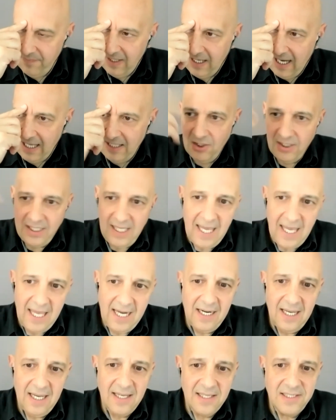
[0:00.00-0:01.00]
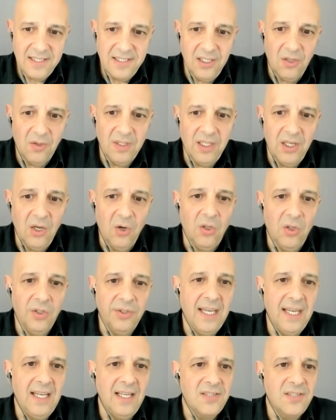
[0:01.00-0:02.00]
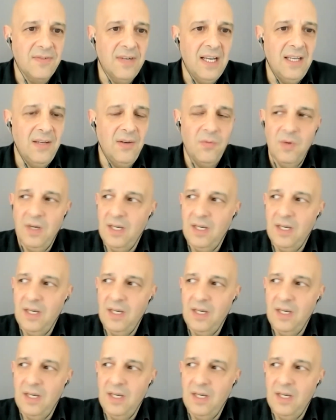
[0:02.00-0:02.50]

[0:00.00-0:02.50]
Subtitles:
look at it as, in the old days, right?